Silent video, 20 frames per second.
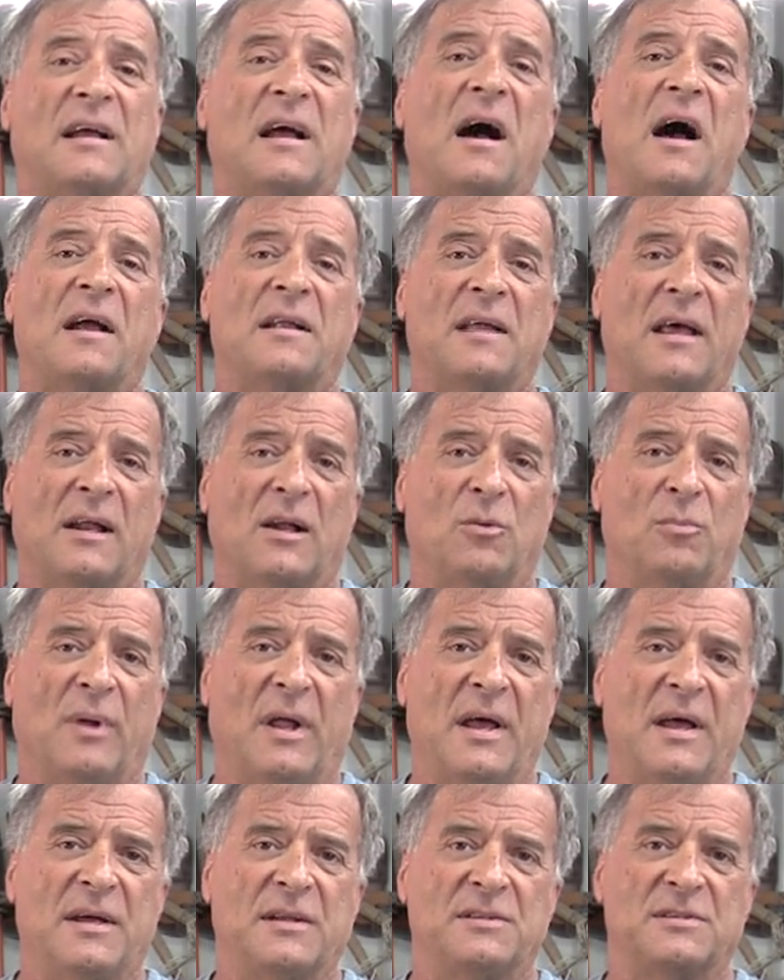the Continental
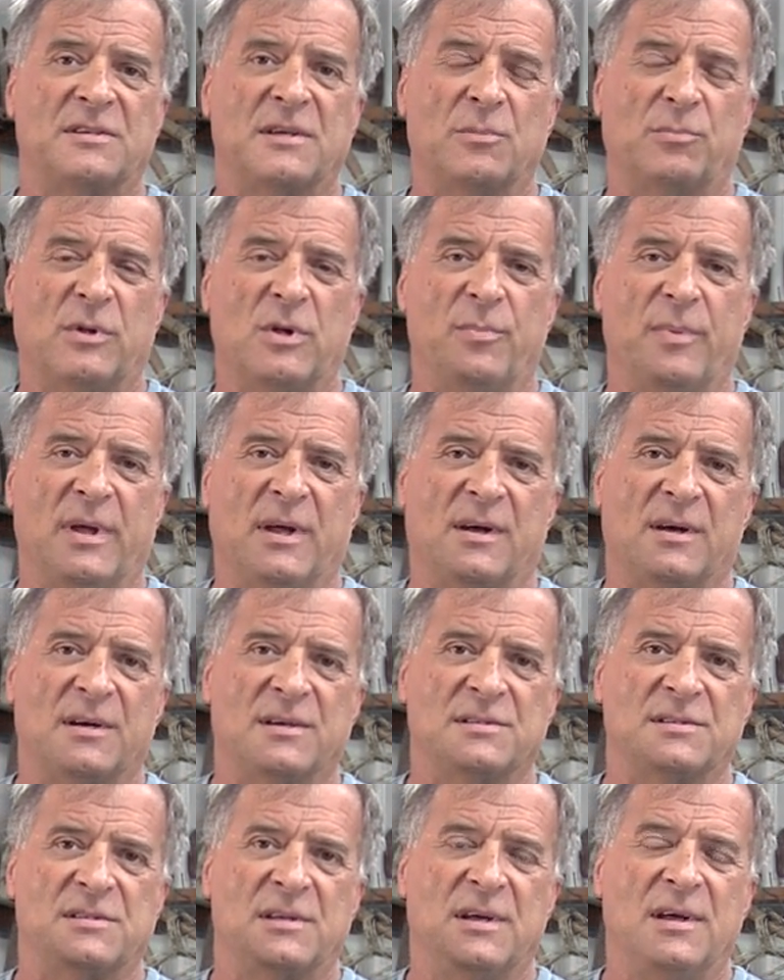blades simply
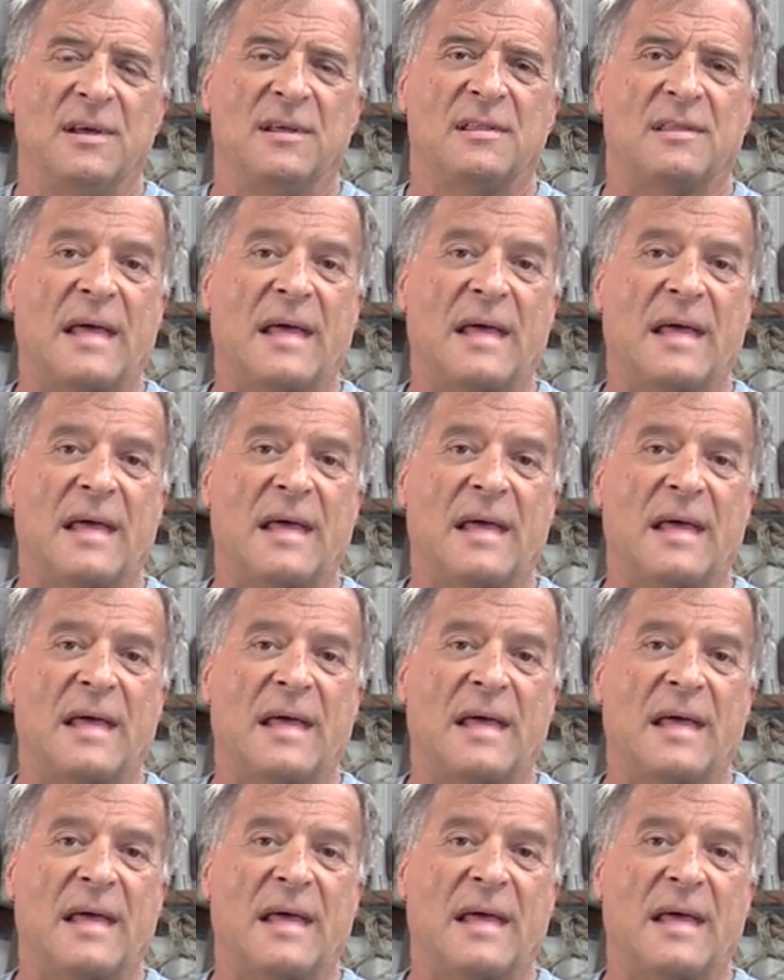because